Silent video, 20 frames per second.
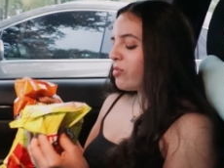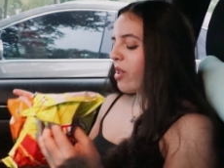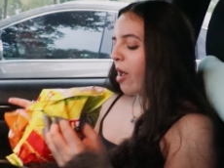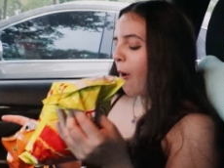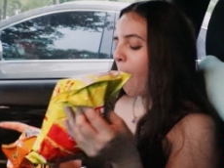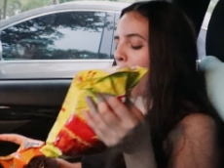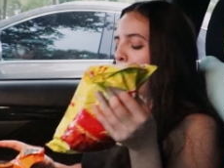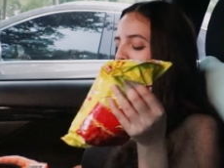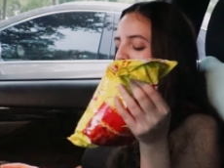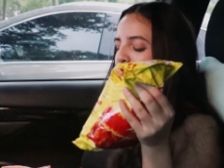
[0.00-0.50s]

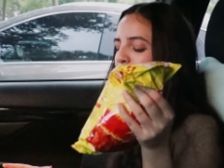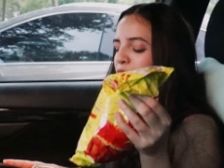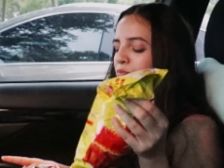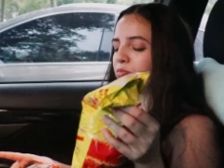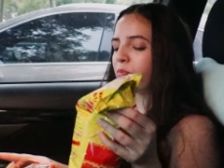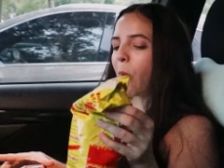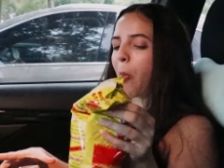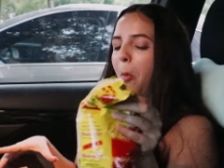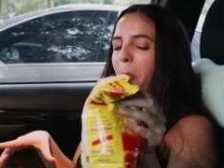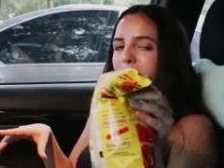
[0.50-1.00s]
Now,
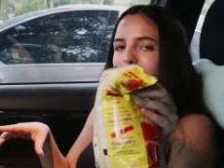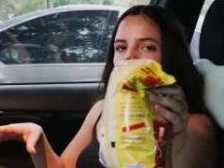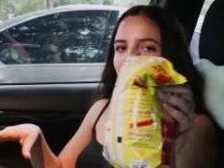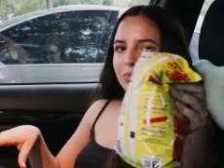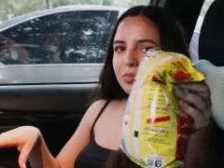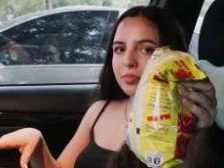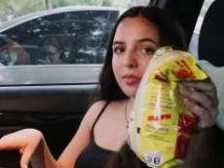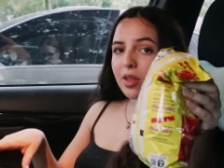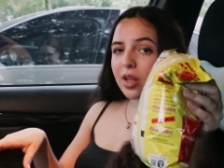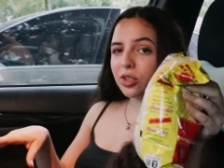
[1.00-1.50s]

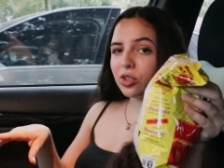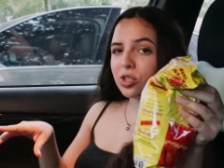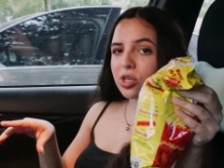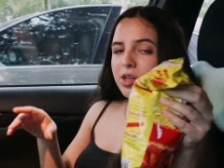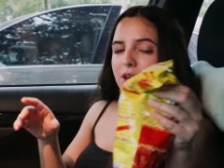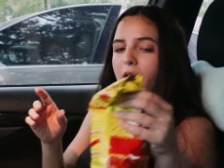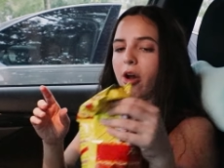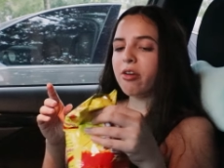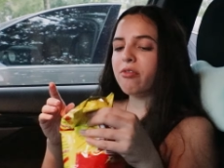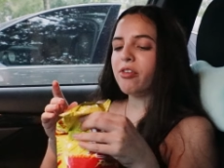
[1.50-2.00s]
I'm gonna
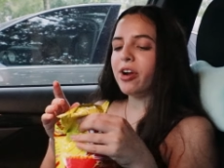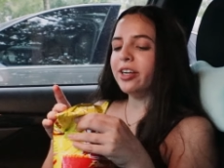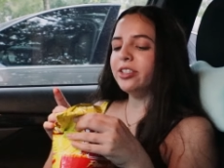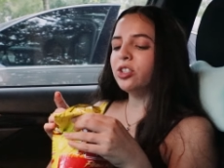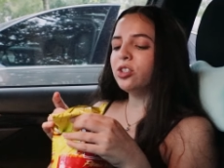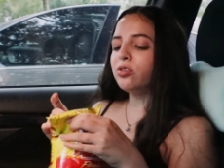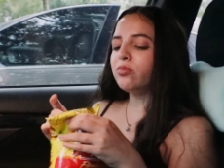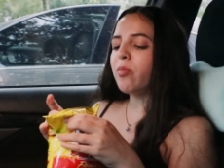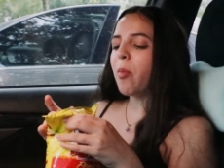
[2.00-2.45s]
try the hot fries.